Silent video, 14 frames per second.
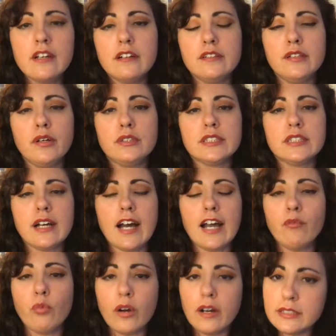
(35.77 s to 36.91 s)
knows that I
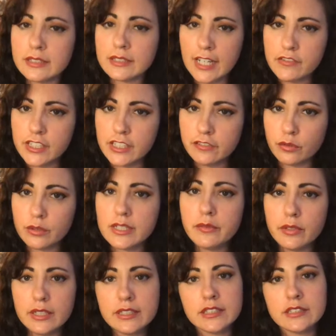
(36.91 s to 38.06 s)
was an advocate for the
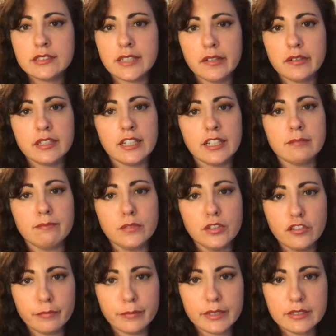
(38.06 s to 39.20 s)
Release the Snyder Cut
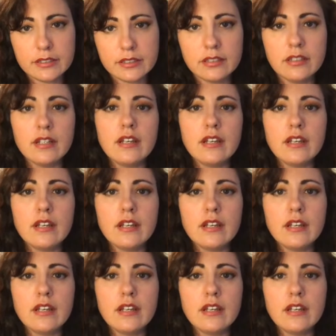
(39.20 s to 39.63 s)
movement,